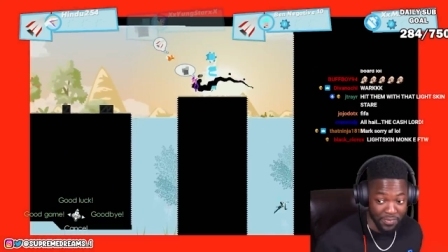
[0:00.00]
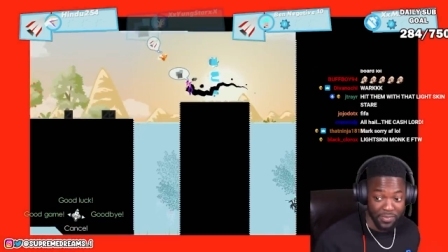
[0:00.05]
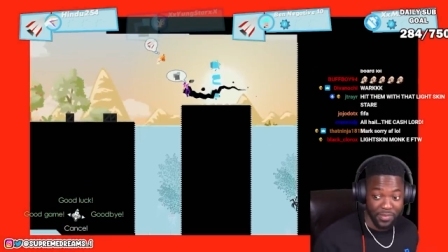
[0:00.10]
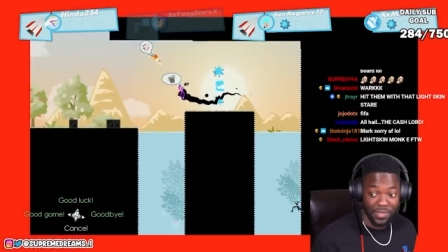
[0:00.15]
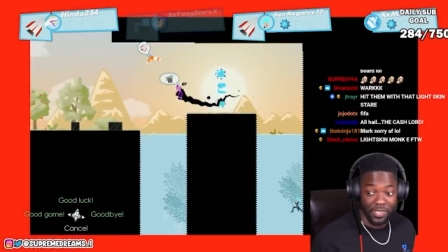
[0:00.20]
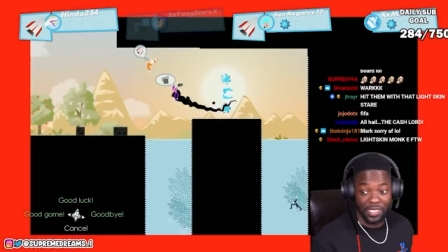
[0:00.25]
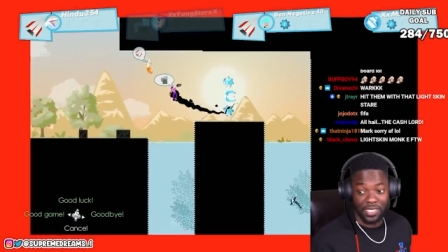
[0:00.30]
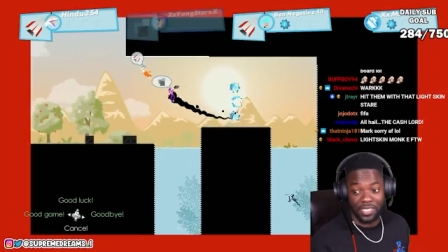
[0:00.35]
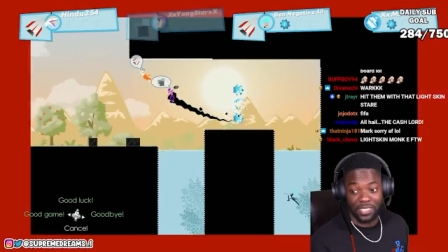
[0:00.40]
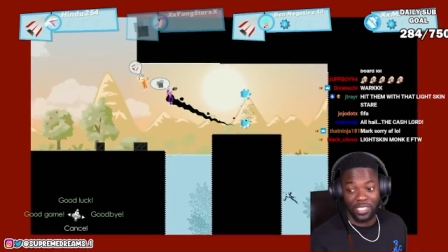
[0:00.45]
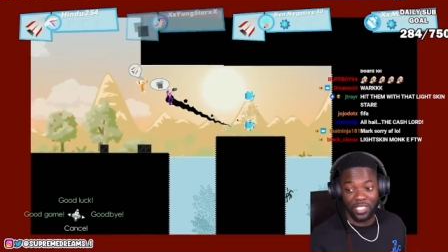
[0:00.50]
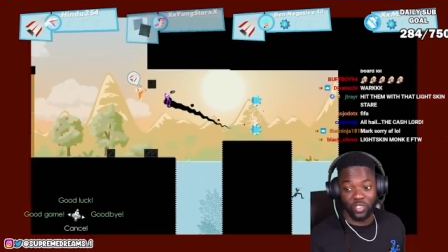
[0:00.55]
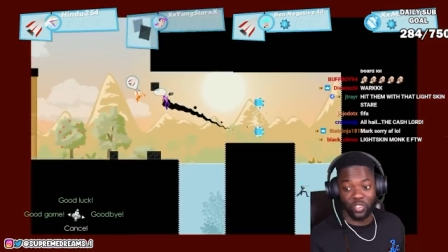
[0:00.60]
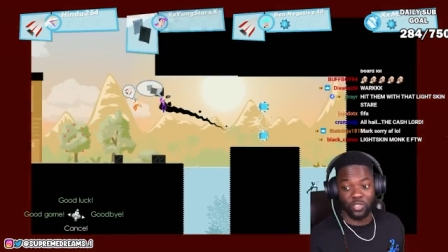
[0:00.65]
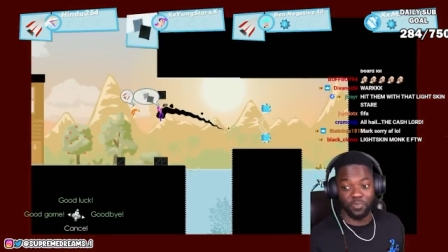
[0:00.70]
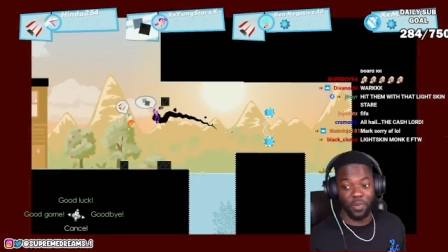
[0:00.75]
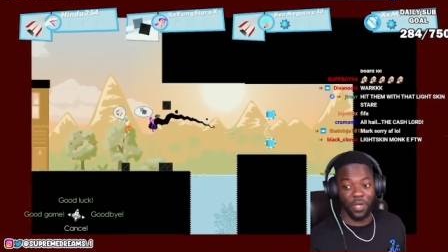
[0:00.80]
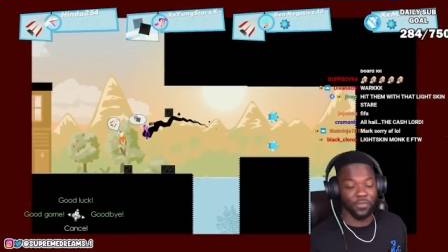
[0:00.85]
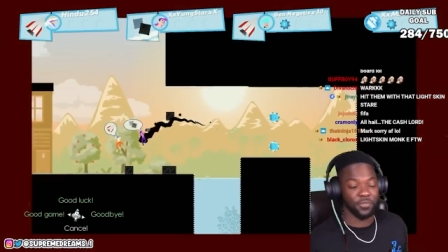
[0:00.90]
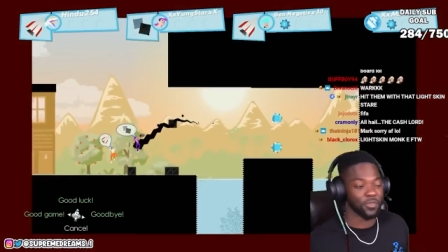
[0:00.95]
This is
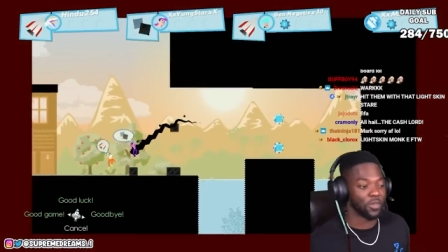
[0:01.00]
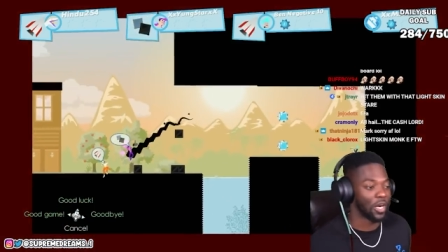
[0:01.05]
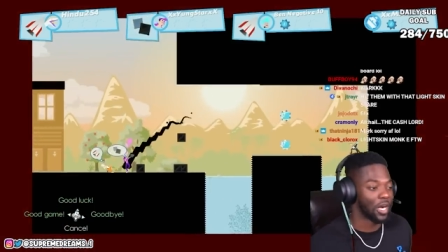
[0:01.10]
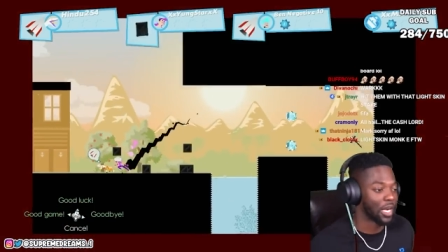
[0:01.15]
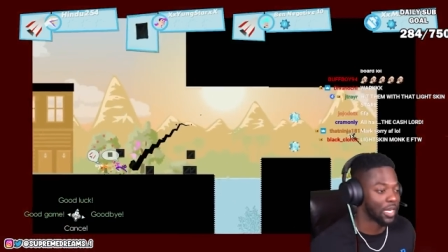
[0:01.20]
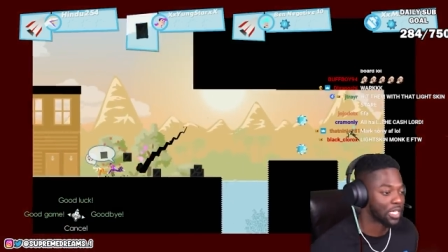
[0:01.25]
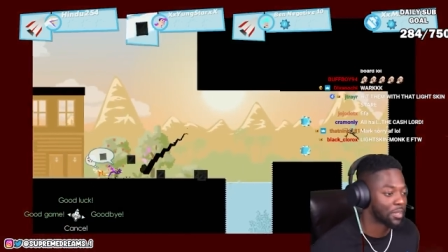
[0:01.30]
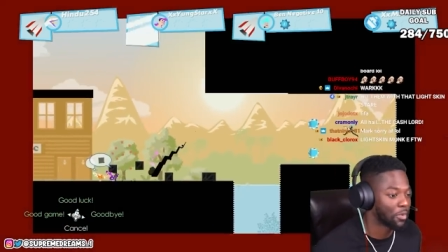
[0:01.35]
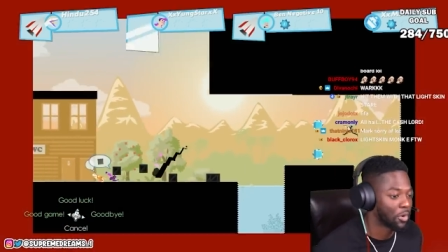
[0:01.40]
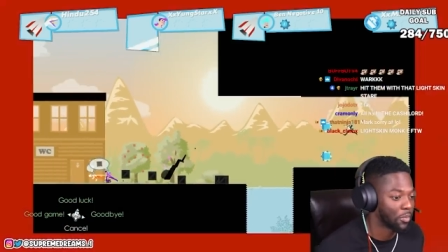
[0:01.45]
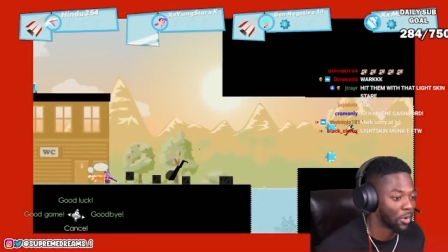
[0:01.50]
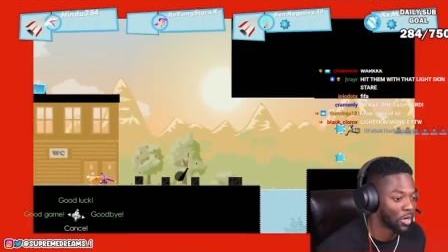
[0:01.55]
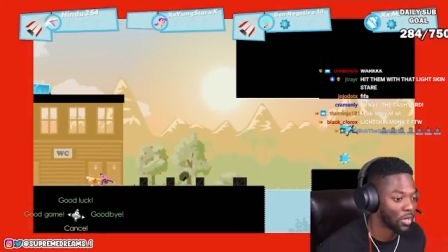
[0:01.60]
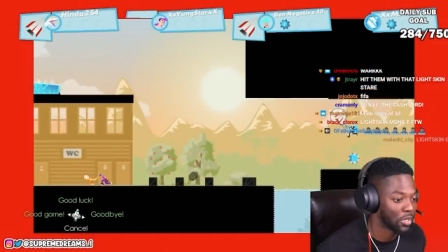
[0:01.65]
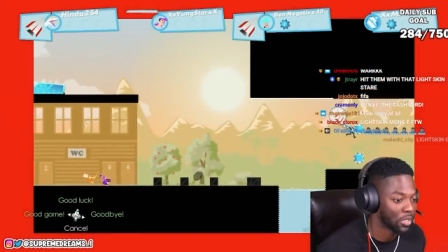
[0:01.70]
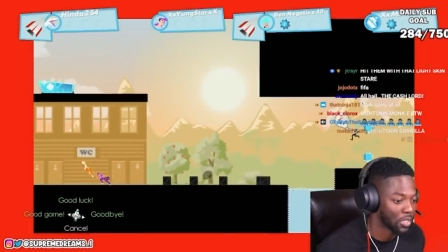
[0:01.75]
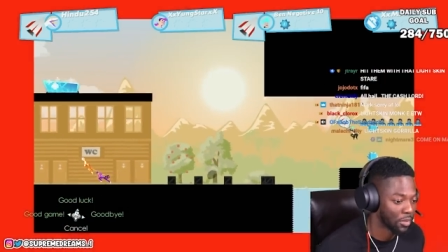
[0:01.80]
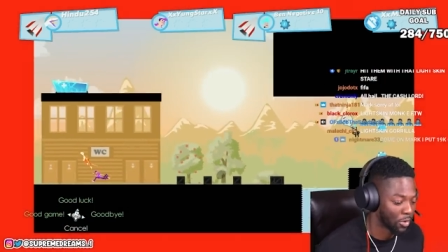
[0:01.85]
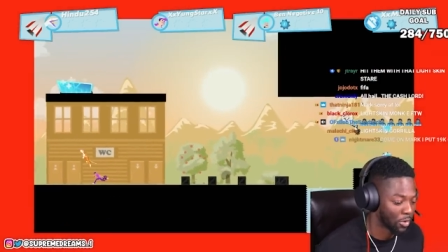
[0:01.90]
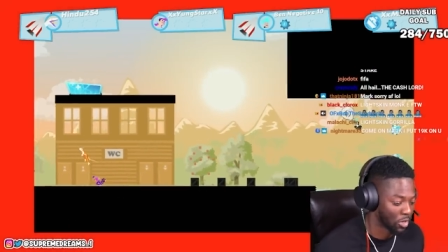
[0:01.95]
disrespectful. All right, come on, bro.
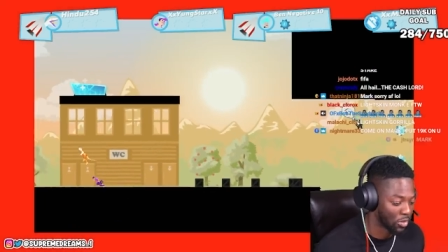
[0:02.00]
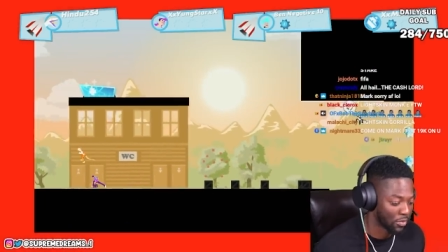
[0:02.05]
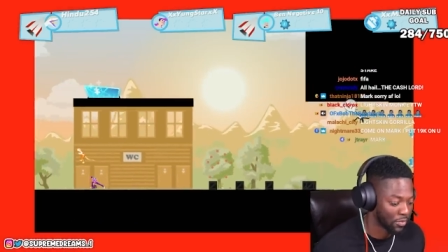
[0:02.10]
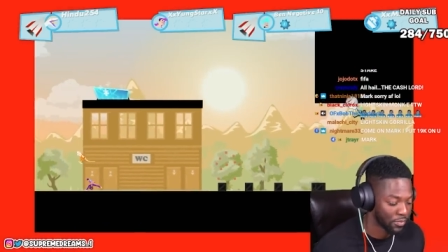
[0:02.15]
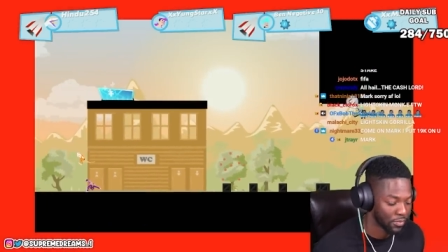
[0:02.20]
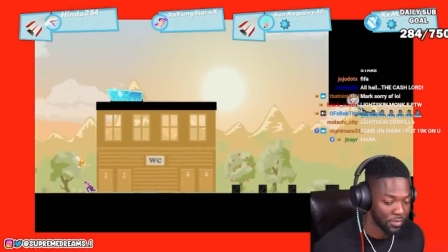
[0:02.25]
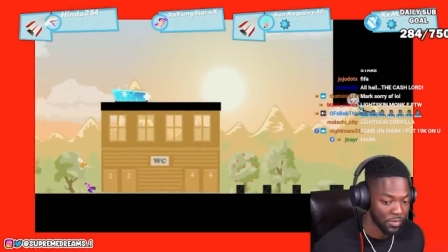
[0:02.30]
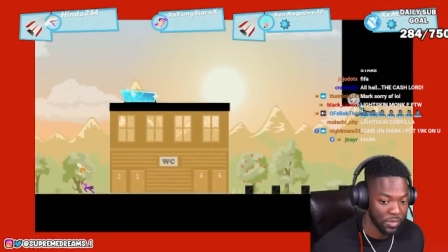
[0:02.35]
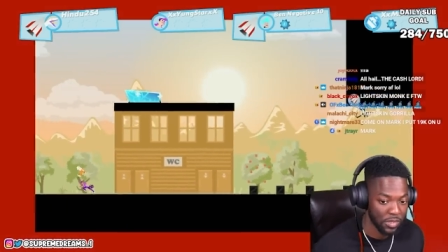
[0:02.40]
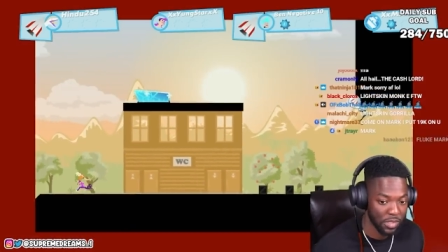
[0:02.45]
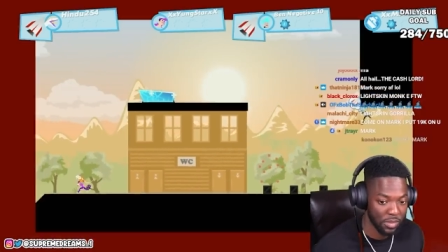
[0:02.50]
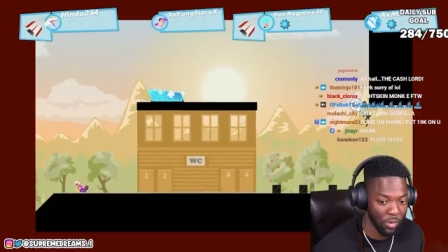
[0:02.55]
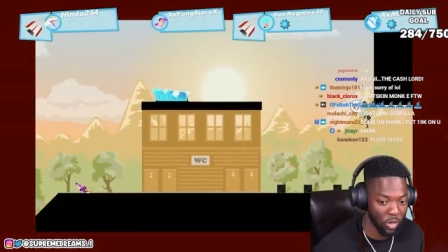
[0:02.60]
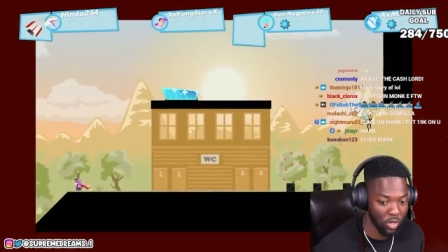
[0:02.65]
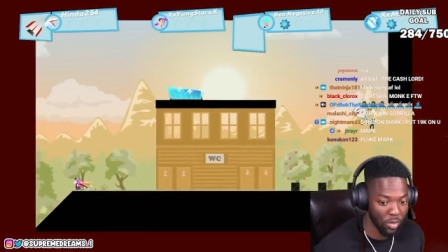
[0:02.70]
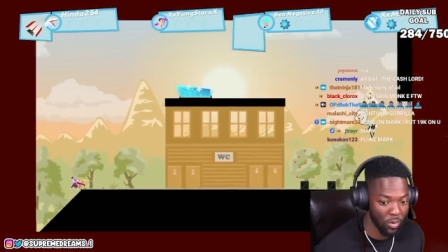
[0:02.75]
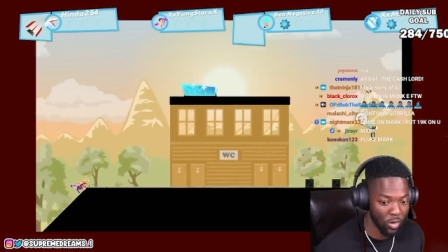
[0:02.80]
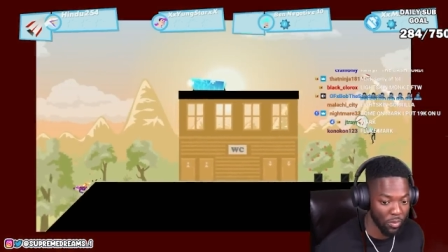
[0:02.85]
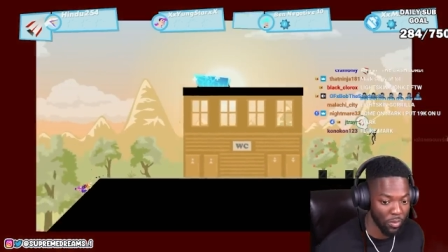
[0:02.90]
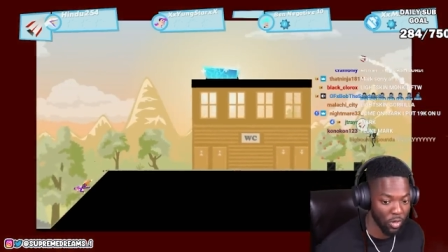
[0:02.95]
Come on. Come on,
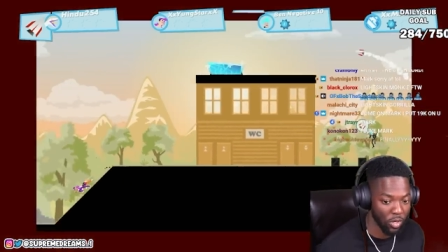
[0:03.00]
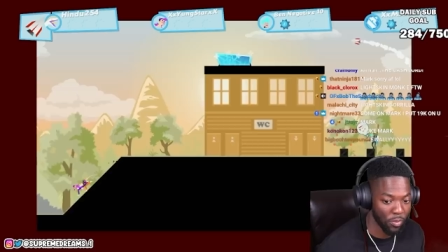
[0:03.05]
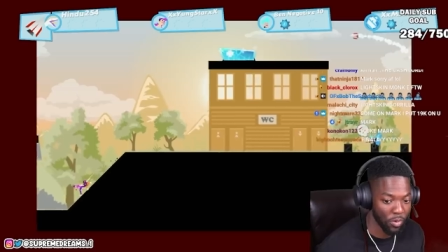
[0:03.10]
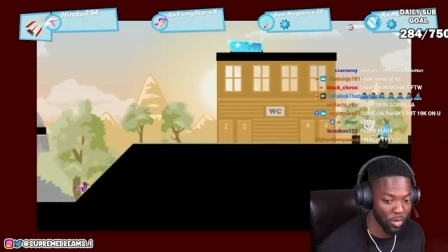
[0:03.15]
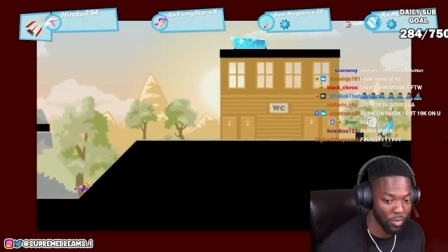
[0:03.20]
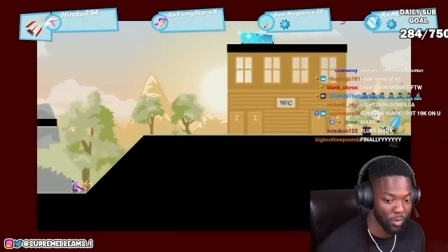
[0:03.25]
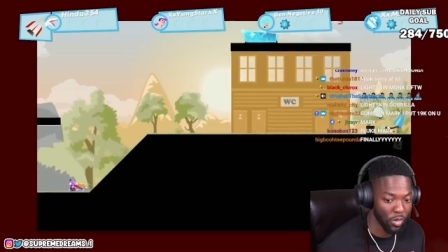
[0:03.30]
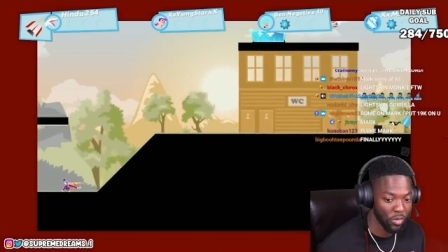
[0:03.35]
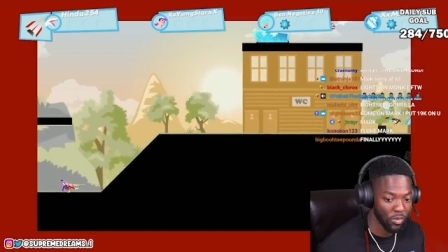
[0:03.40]
come on, come on, come on, come